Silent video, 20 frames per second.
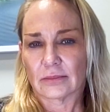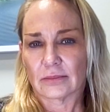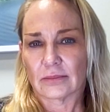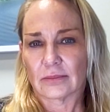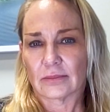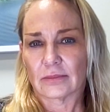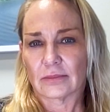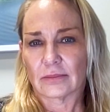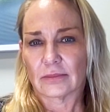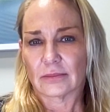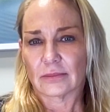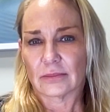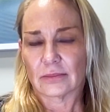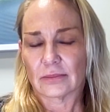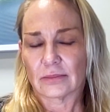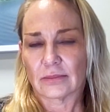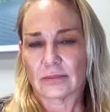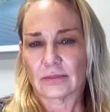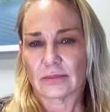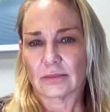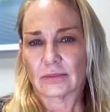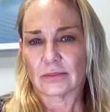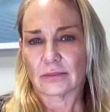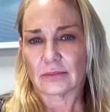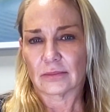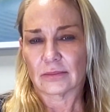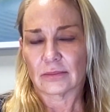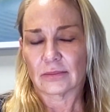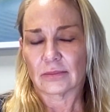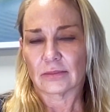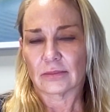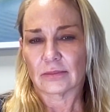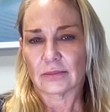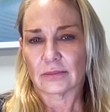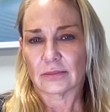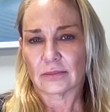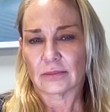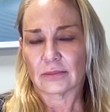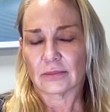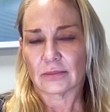
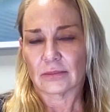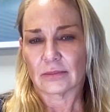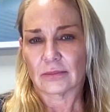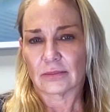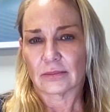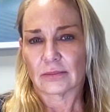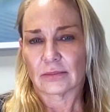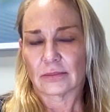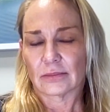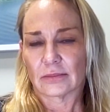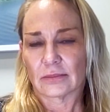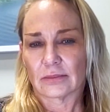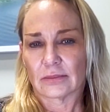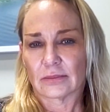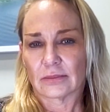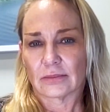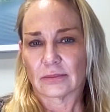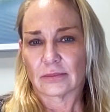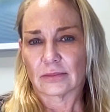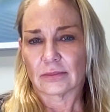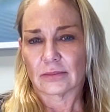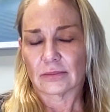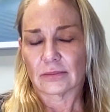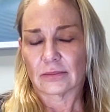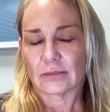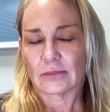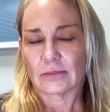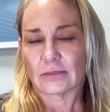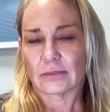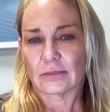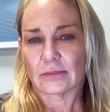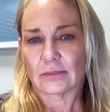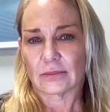[no speech]